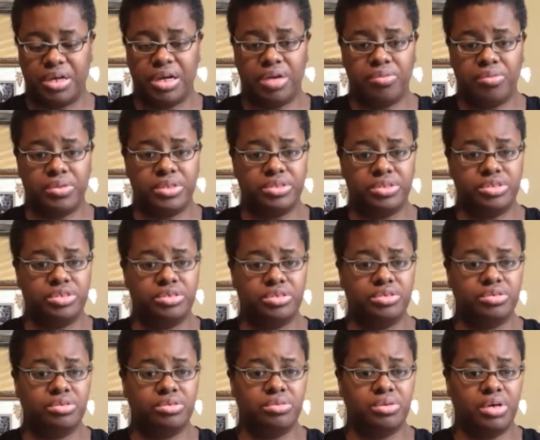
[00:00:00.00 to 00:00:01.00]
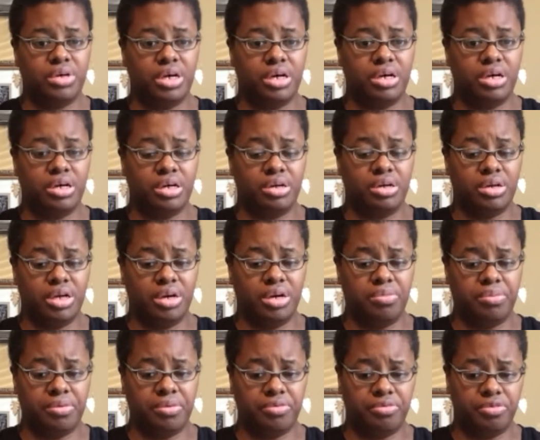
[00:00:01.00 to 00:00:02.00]
want to do a
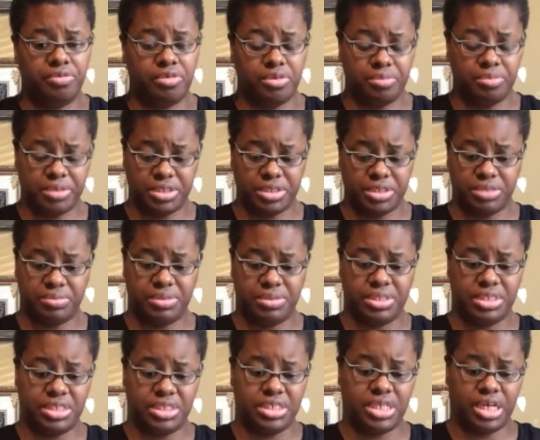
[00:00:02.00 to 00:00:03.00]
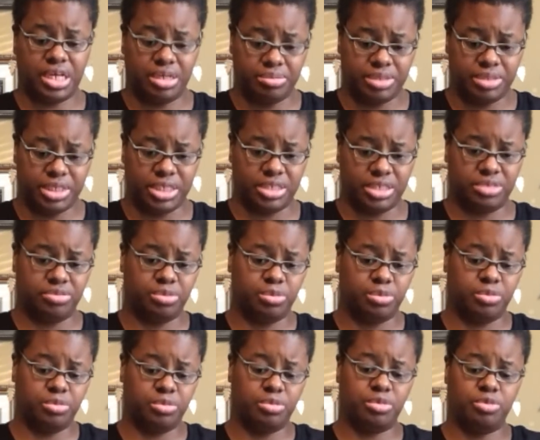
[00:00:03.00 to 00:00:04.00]
performance with this object
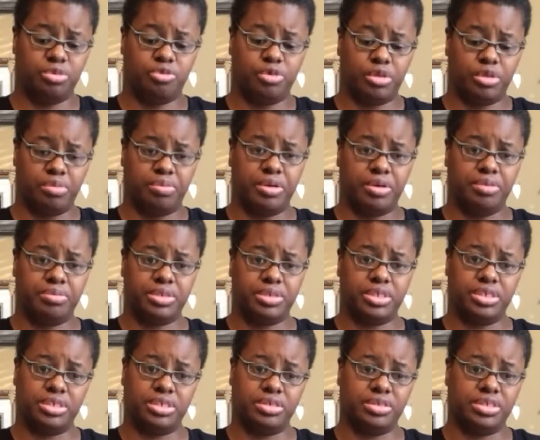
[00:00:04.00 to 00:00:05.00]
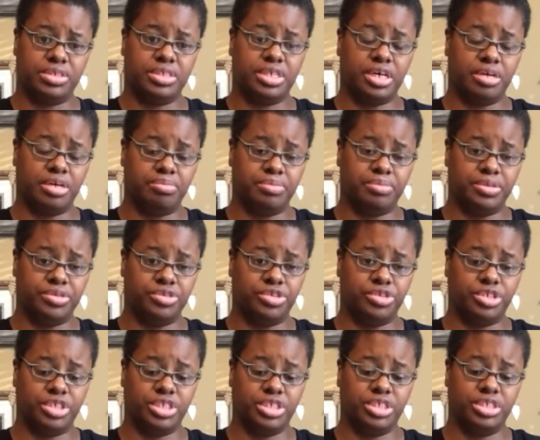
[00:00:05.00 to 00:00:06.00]
for the purposes of stop
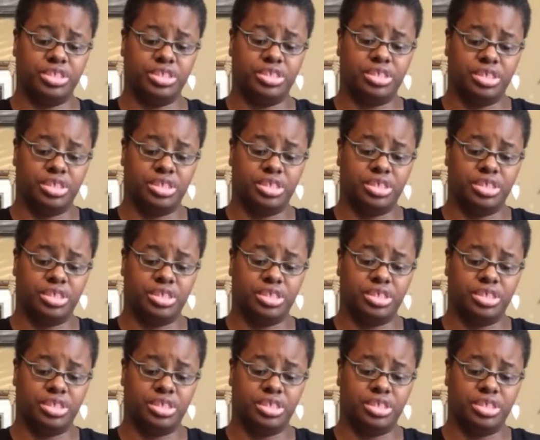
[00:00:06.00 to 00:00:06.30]
motion.